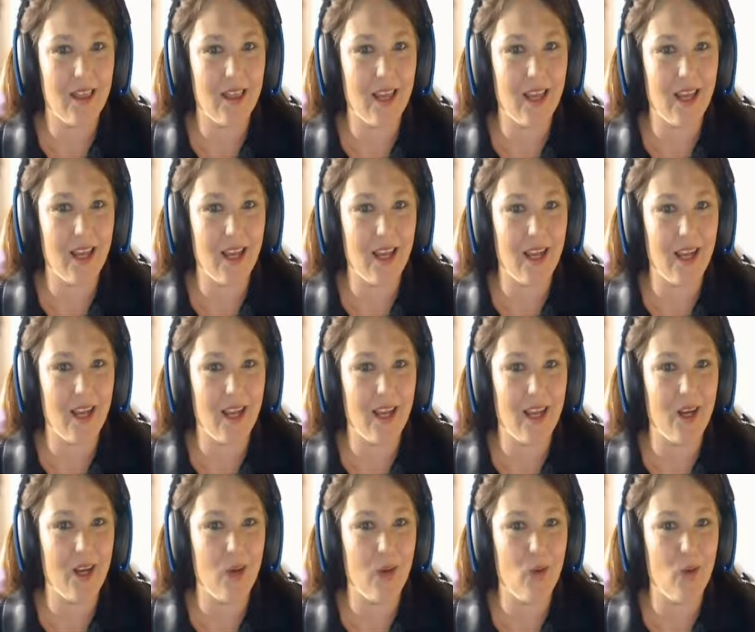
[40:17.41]

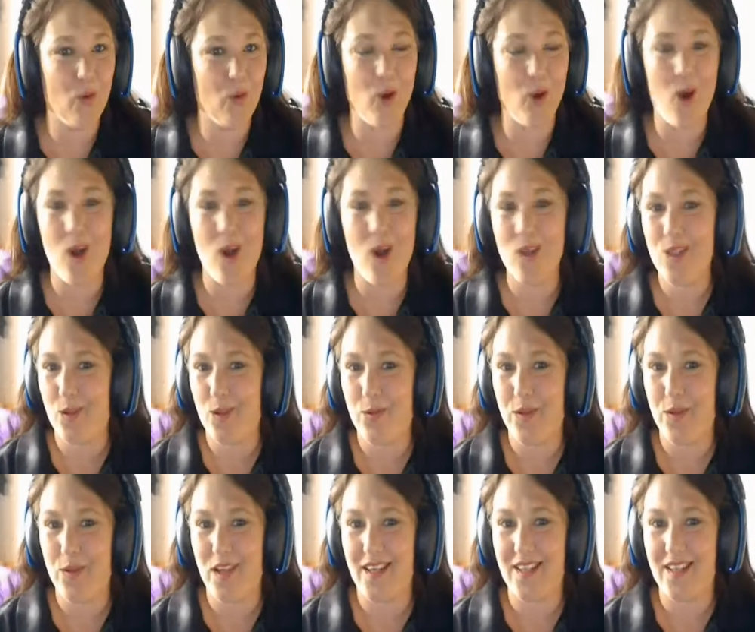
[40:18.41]
they were also
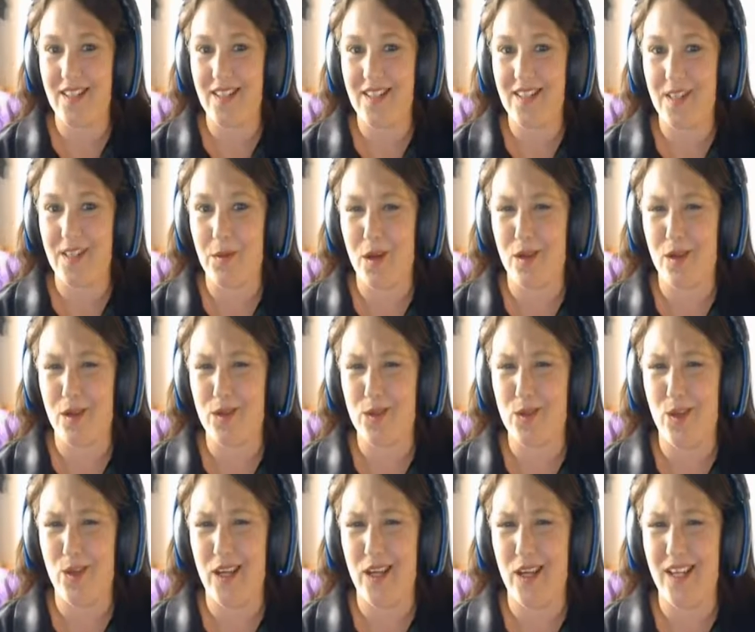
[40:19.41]
playing on the same
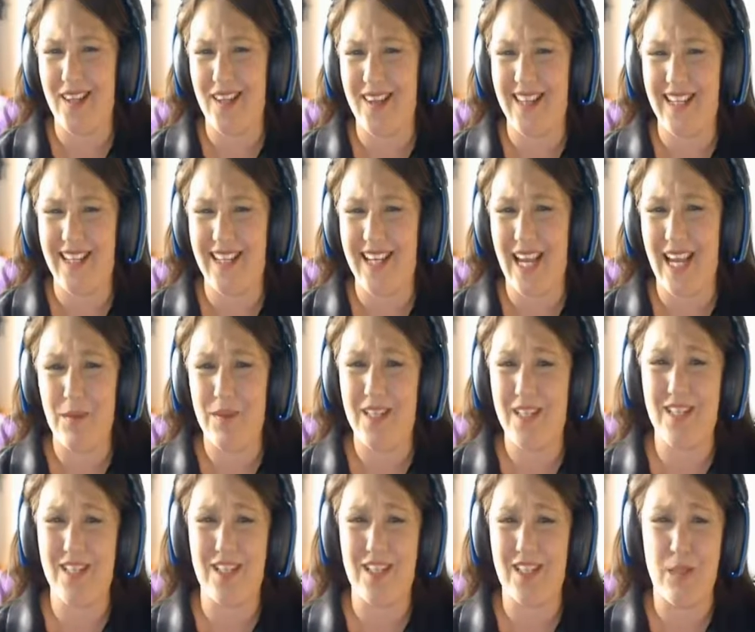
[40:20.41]
console, and the game
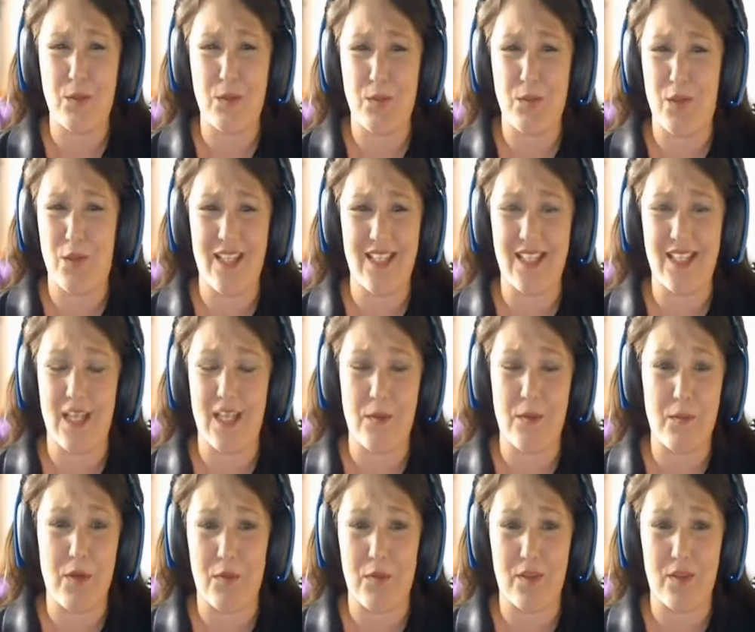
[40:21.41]
just keeps putting the
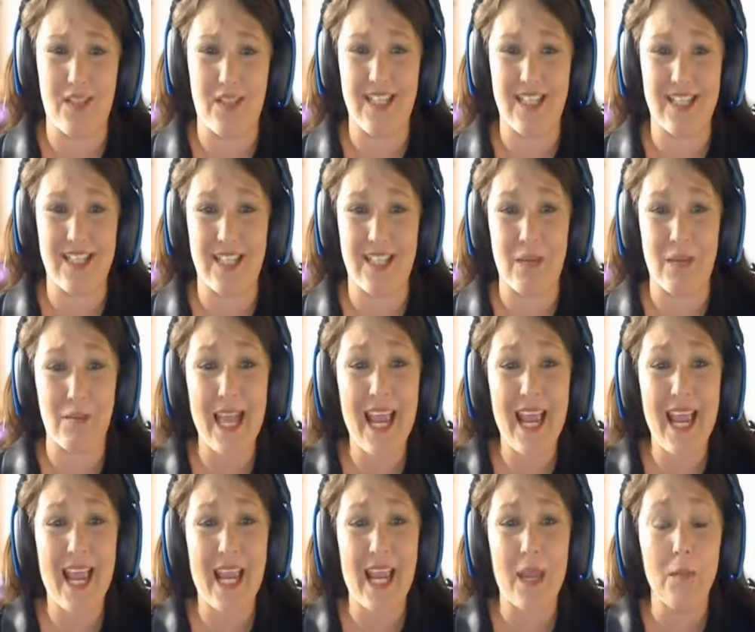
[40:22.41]
same people into the same
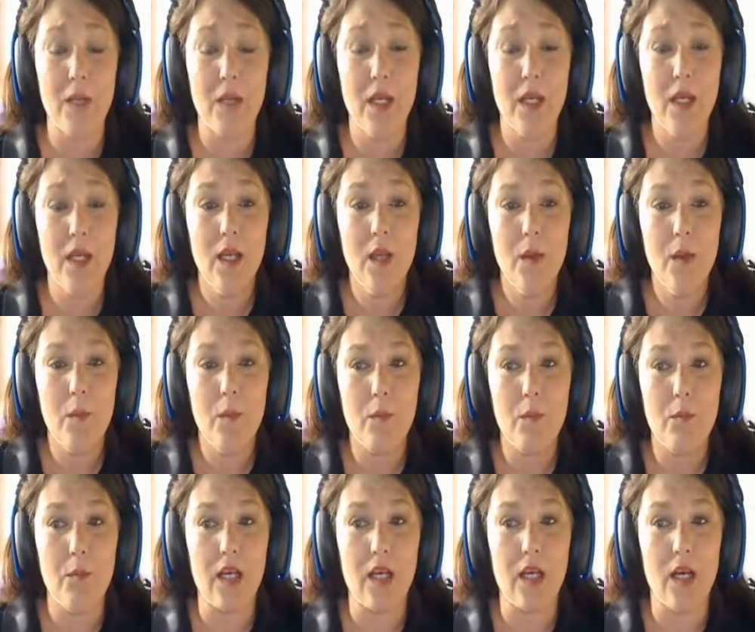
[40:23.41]
game
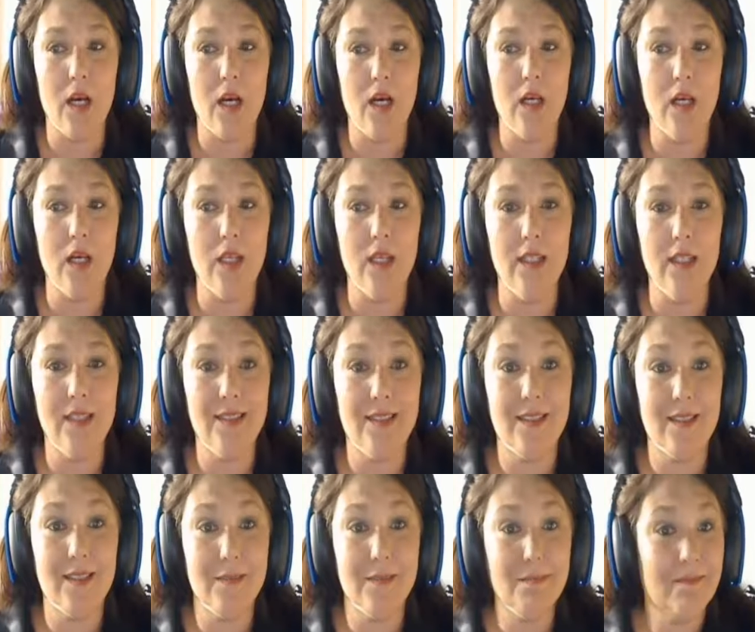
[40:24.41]
because
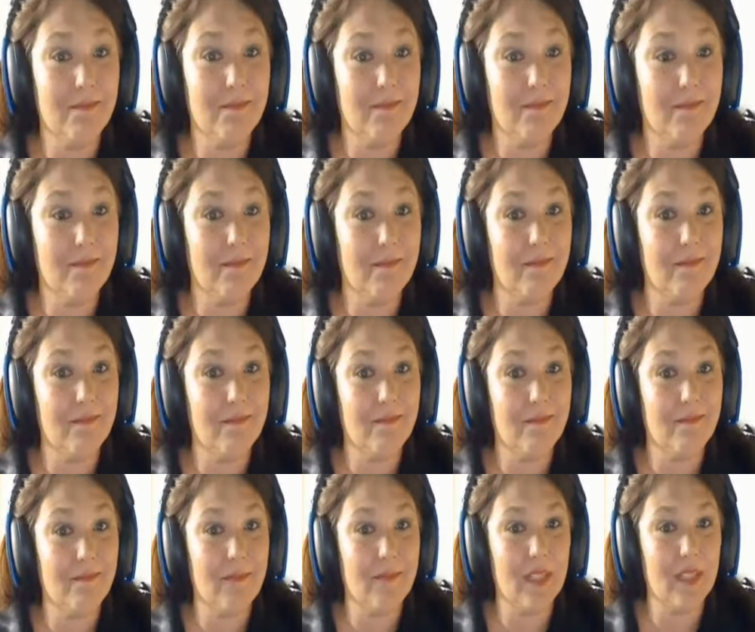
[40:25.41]

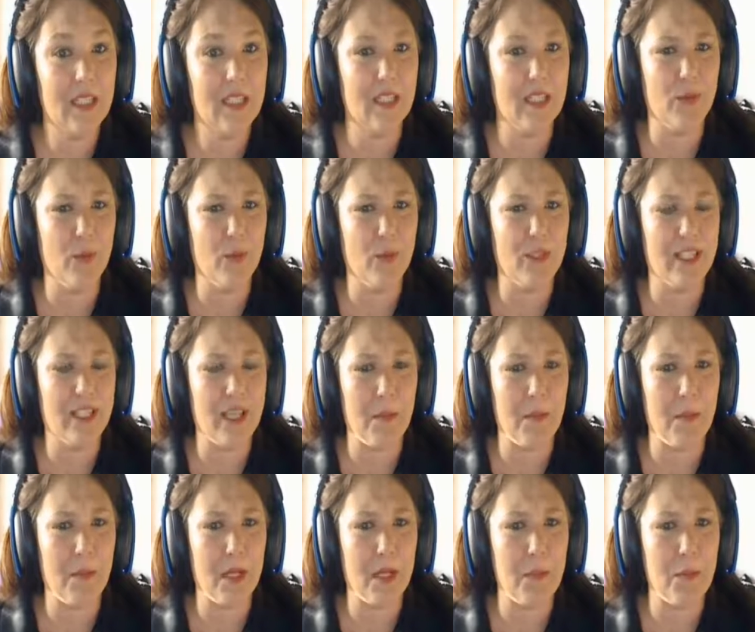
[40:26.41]
there wasn't
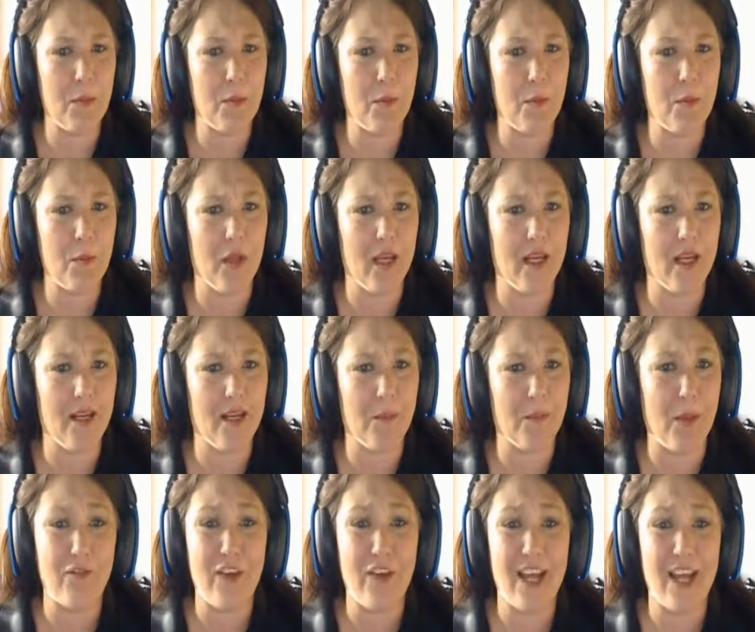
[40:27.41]
that many people playing. As a
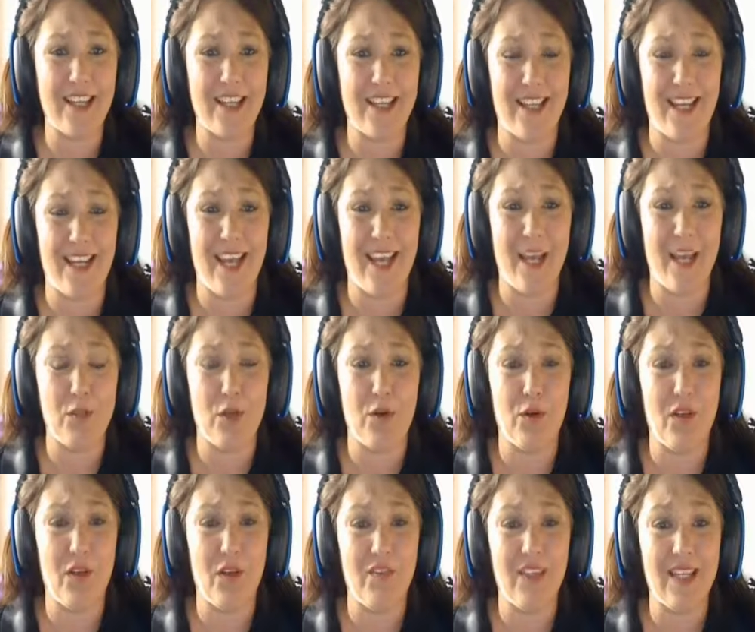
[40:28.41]
matter of fact, the game
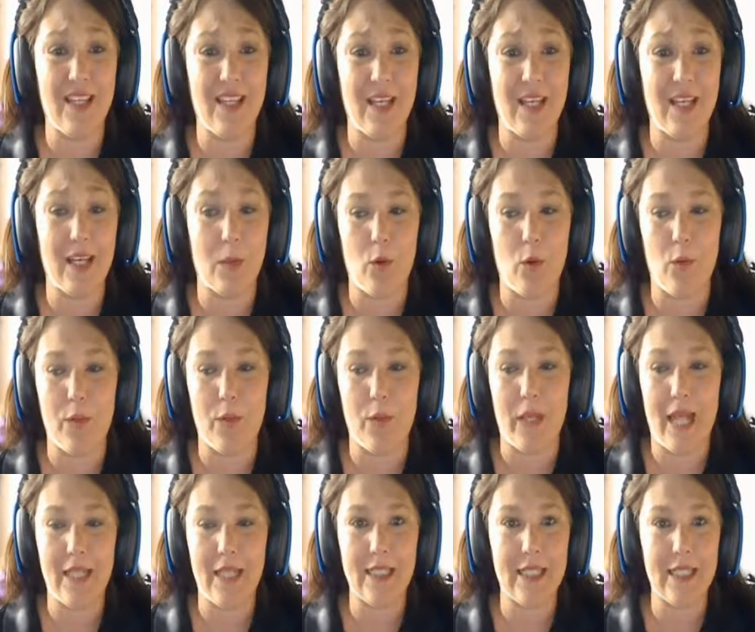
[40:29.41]
Don't Even Think will
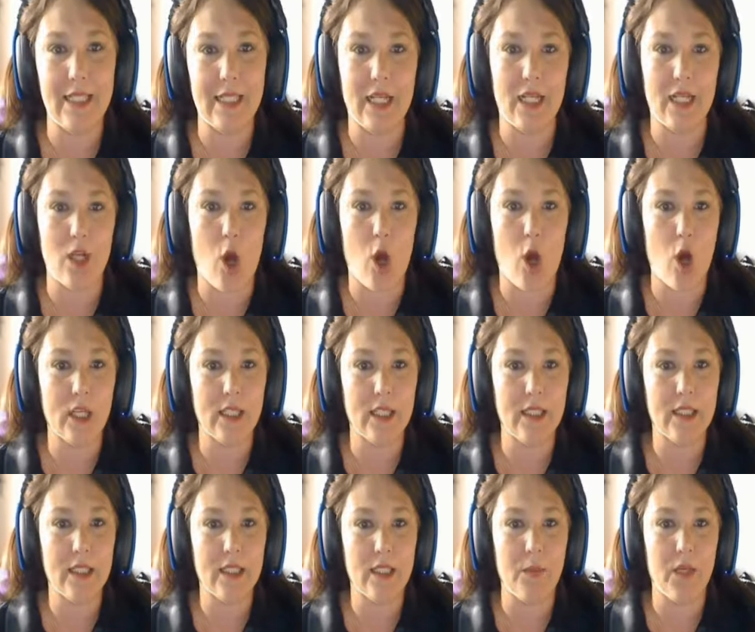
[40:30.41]
be ending in
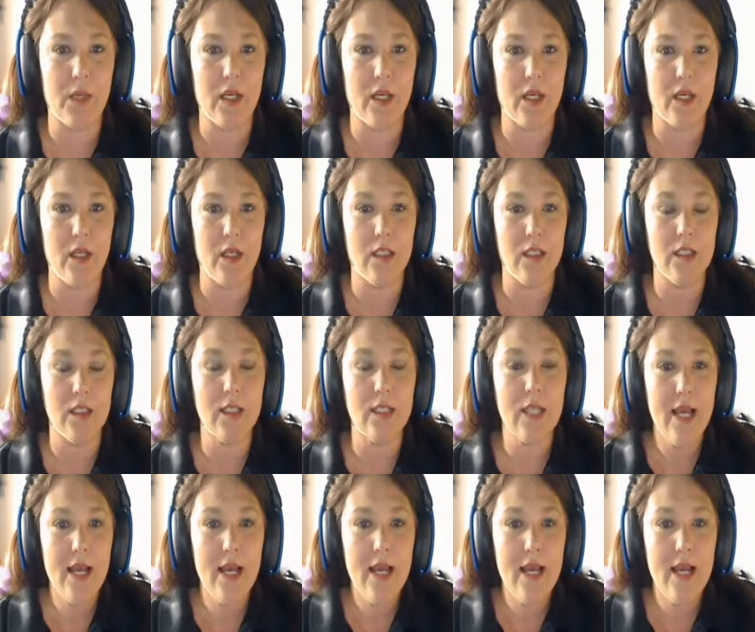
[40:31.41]
August because